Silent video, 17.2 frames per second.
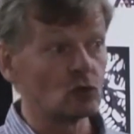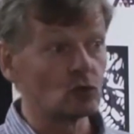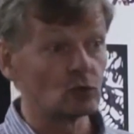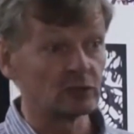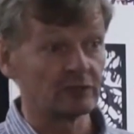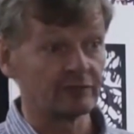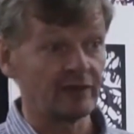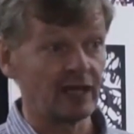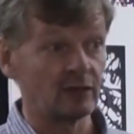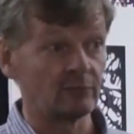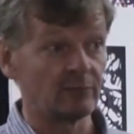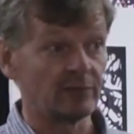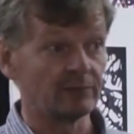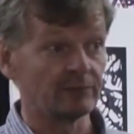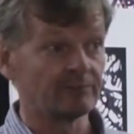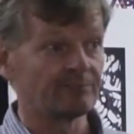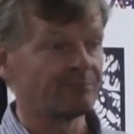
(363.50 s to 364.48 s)
and rural
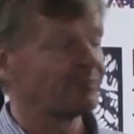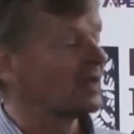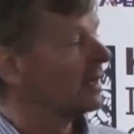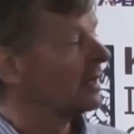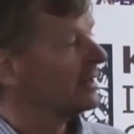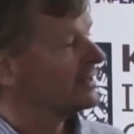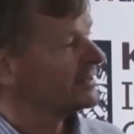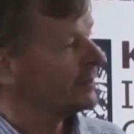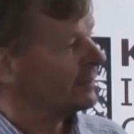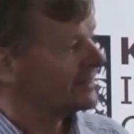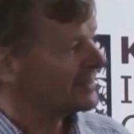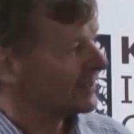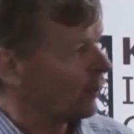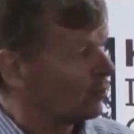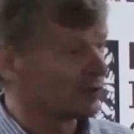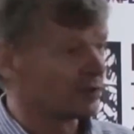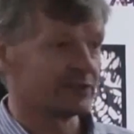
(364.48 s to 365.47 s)
development. So it's
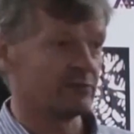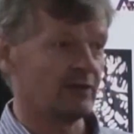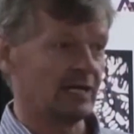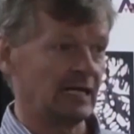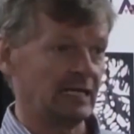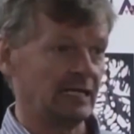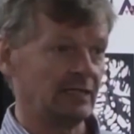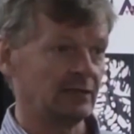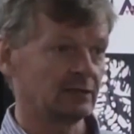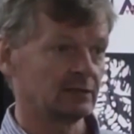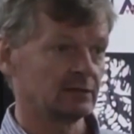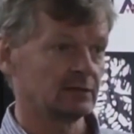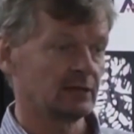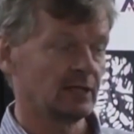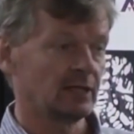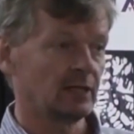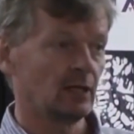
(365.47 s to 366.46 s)
an odds, really.
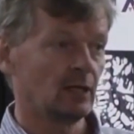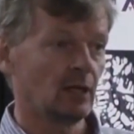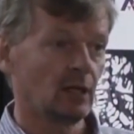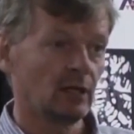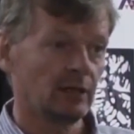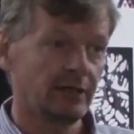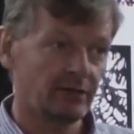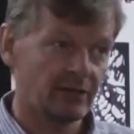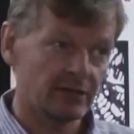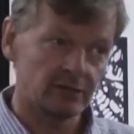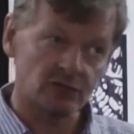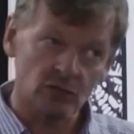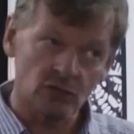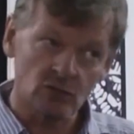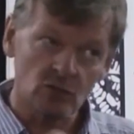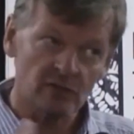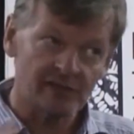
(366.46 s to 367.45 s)
There are
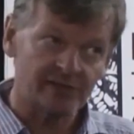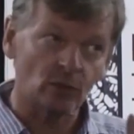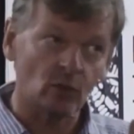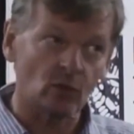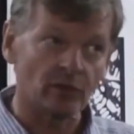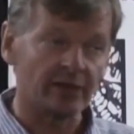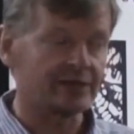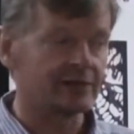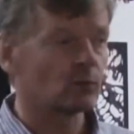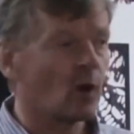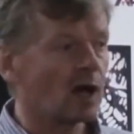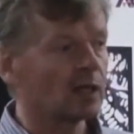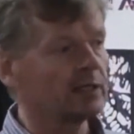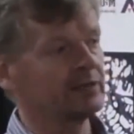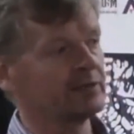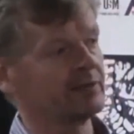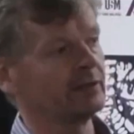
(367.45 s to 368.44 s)
two stories.
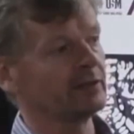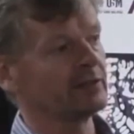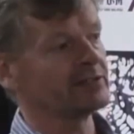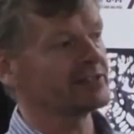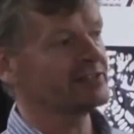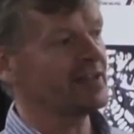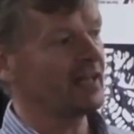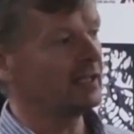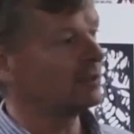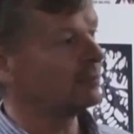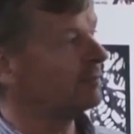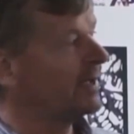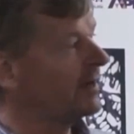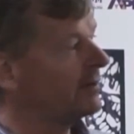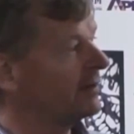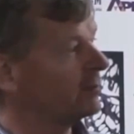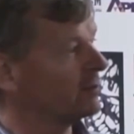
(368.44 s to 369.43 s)
One is that the
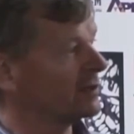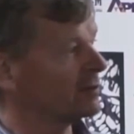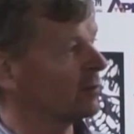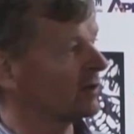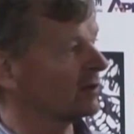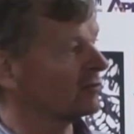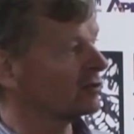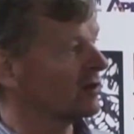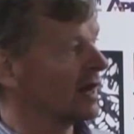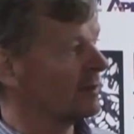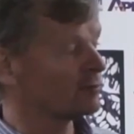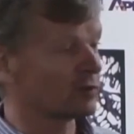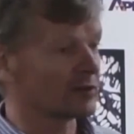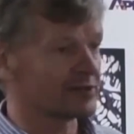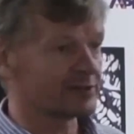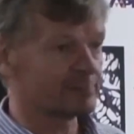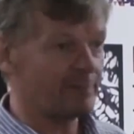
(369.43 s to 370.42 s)
Sasanian period was one of great
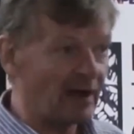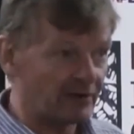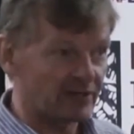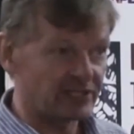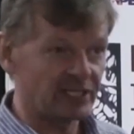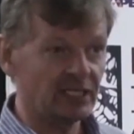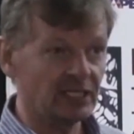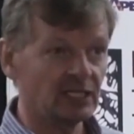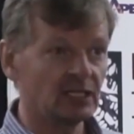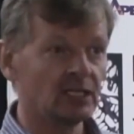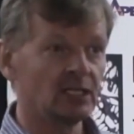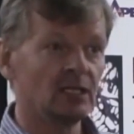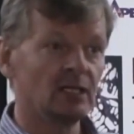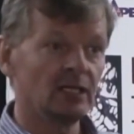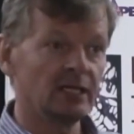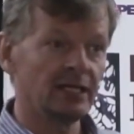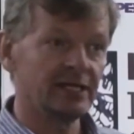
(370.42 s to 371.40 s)
prosperity
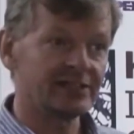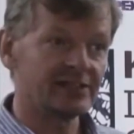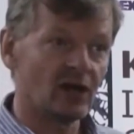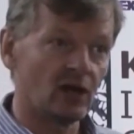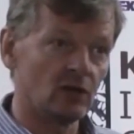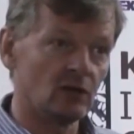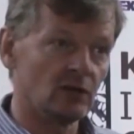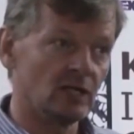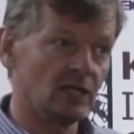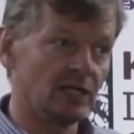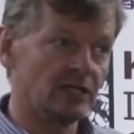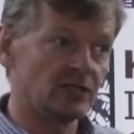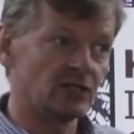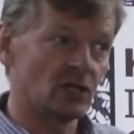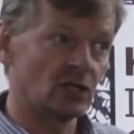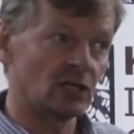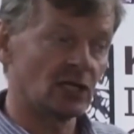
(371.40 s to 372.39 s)
in its own
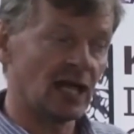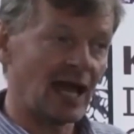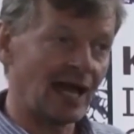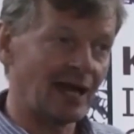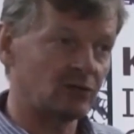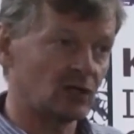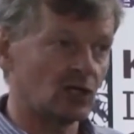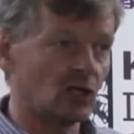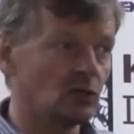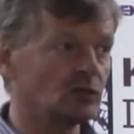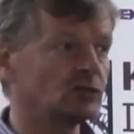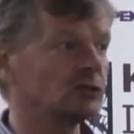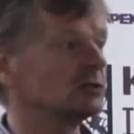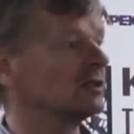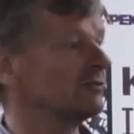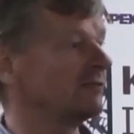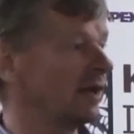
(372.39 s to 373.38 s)
internal
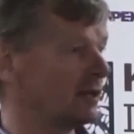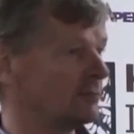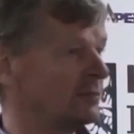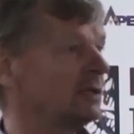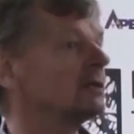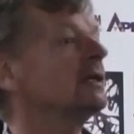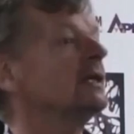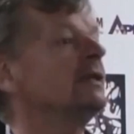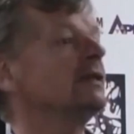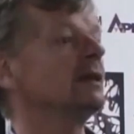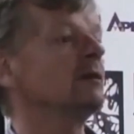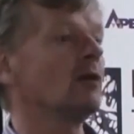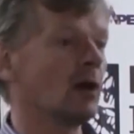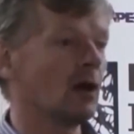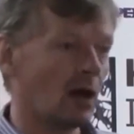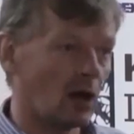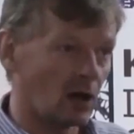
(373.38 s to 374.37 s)
agricultural development in the
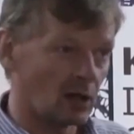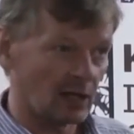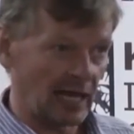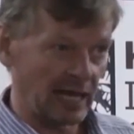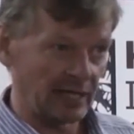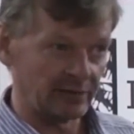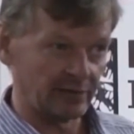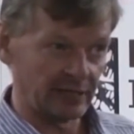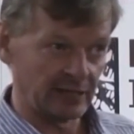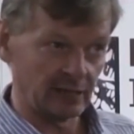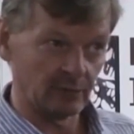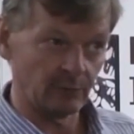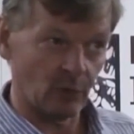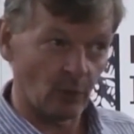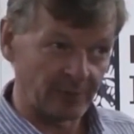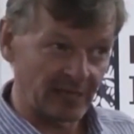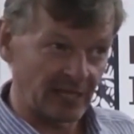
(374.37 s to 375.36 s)
heartland,
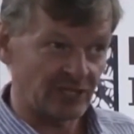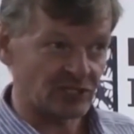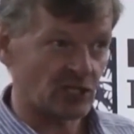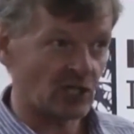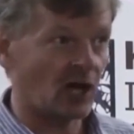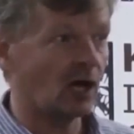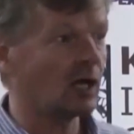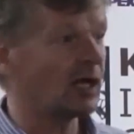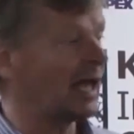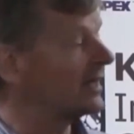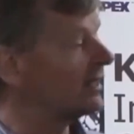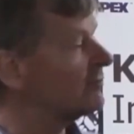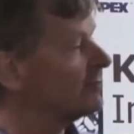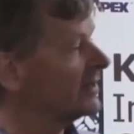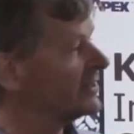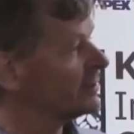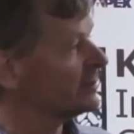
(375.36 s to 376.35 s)
the population
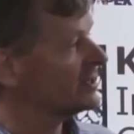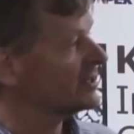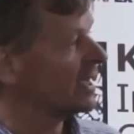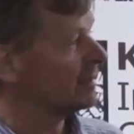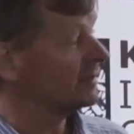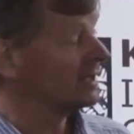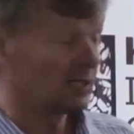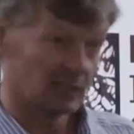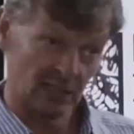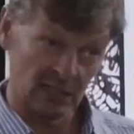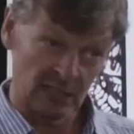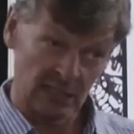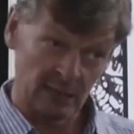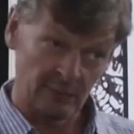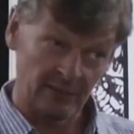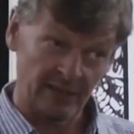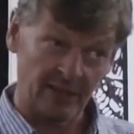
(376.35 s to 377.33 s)
heartland of Mesopotamia,
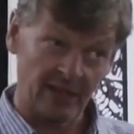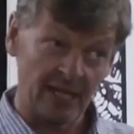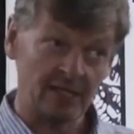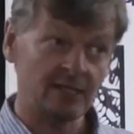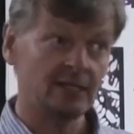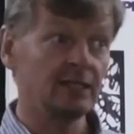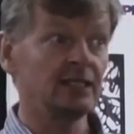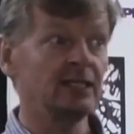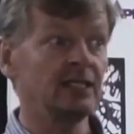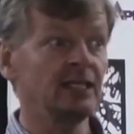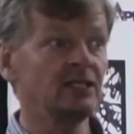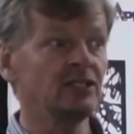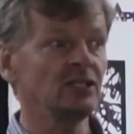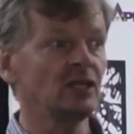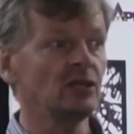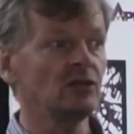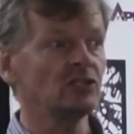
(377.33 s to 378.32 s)
but then in the
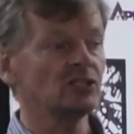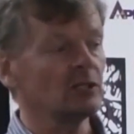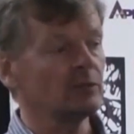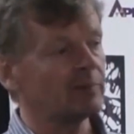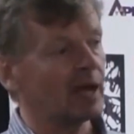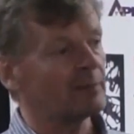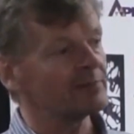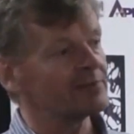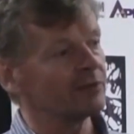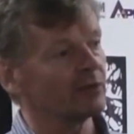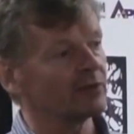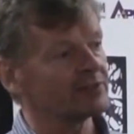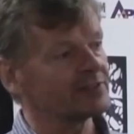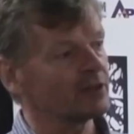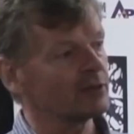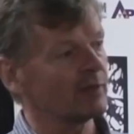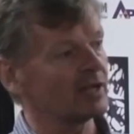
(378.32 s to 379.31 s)
Indian Ocean, perhaps
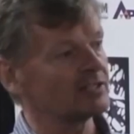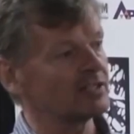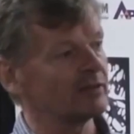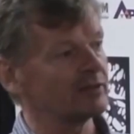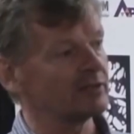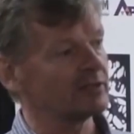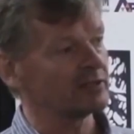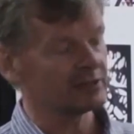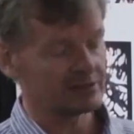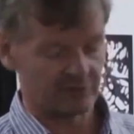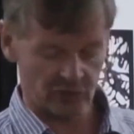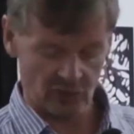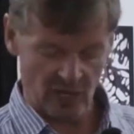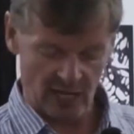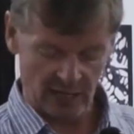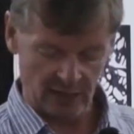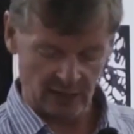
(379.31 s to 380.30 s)
not so much evidence
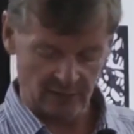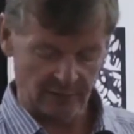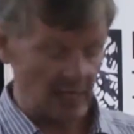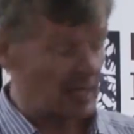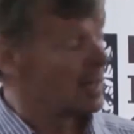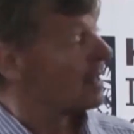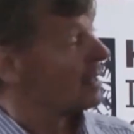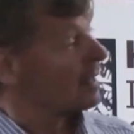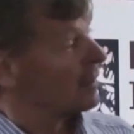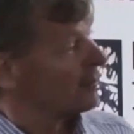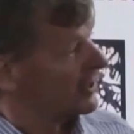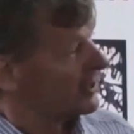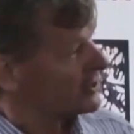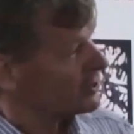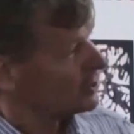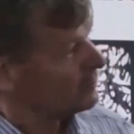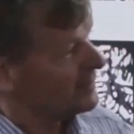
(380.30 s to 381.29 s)
of trade.
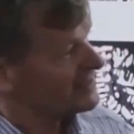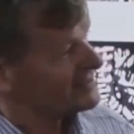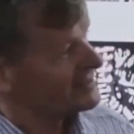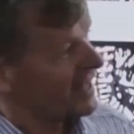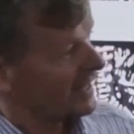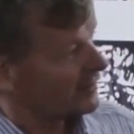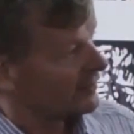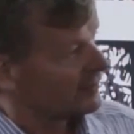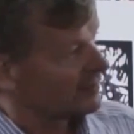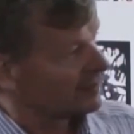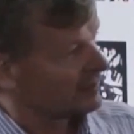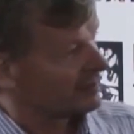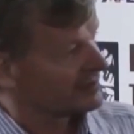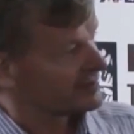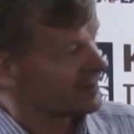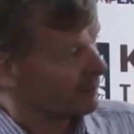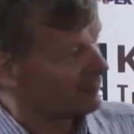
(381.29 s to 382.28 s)
But it should be said
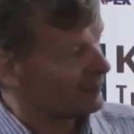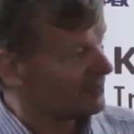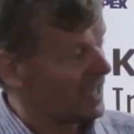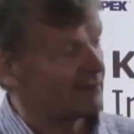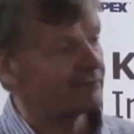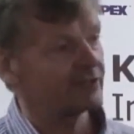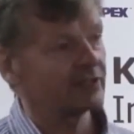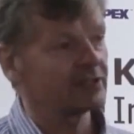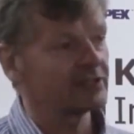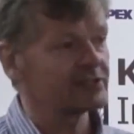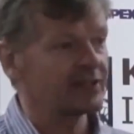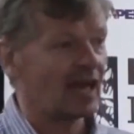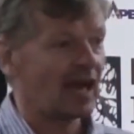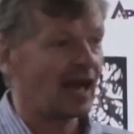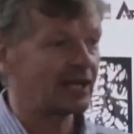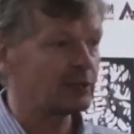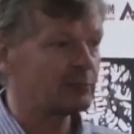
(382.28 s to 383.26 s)
that some of the evidence
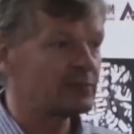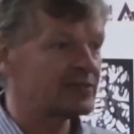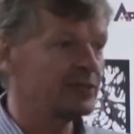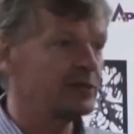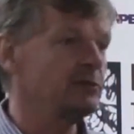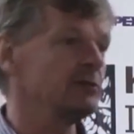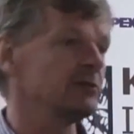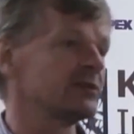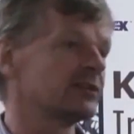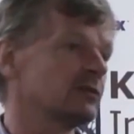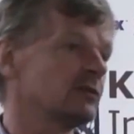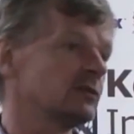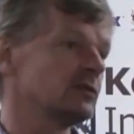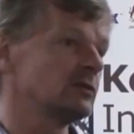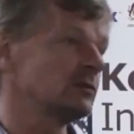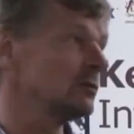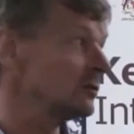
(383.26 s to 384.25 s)
that Adams used
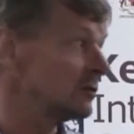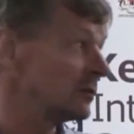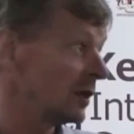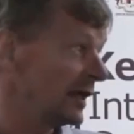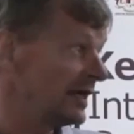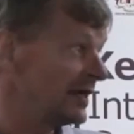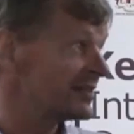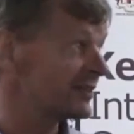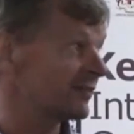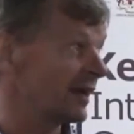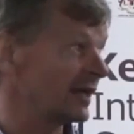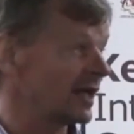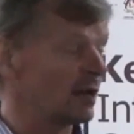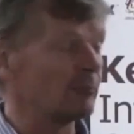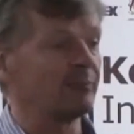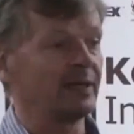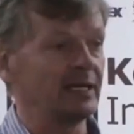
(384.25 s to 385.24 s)
to
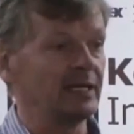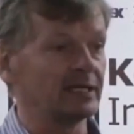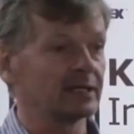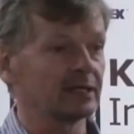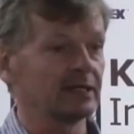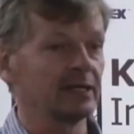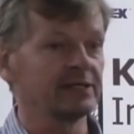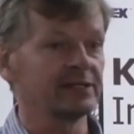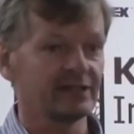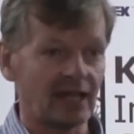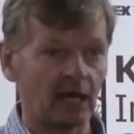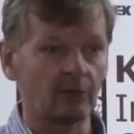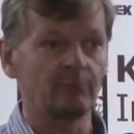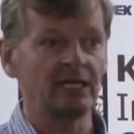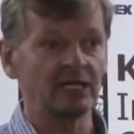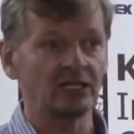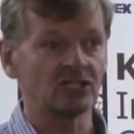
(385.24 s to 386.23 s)
illustrate that peak is
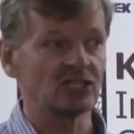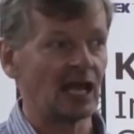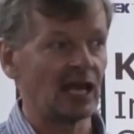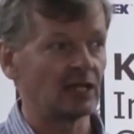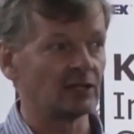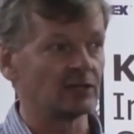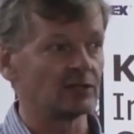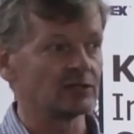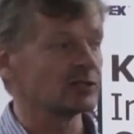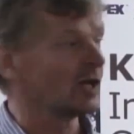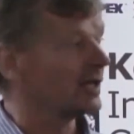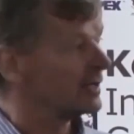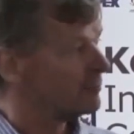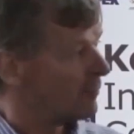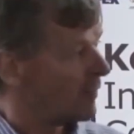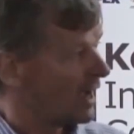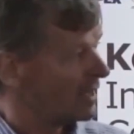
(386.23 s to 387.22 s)
now being challenged,
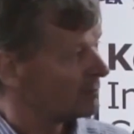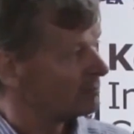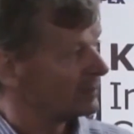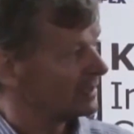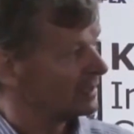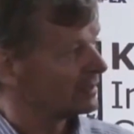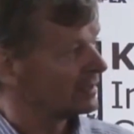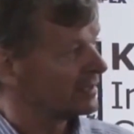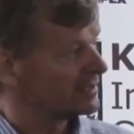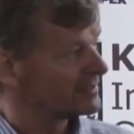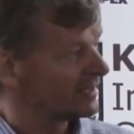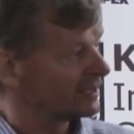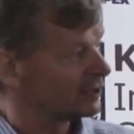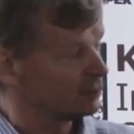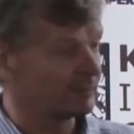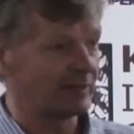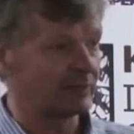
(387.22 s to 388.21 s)
and it might be that he's
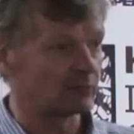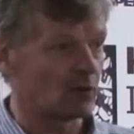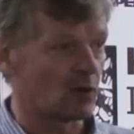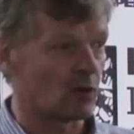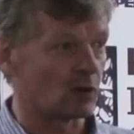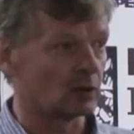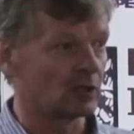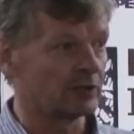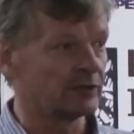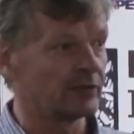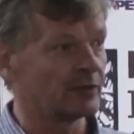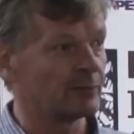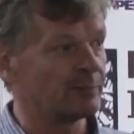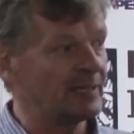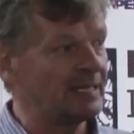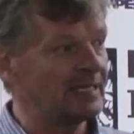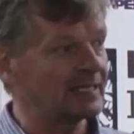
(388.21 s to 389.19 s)
a little bit wrong, and that
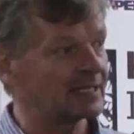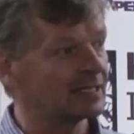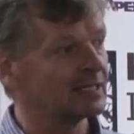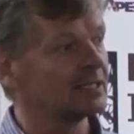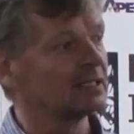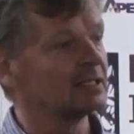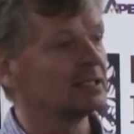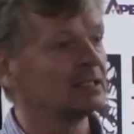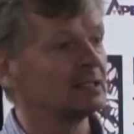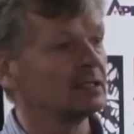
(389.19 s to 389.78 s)
the peak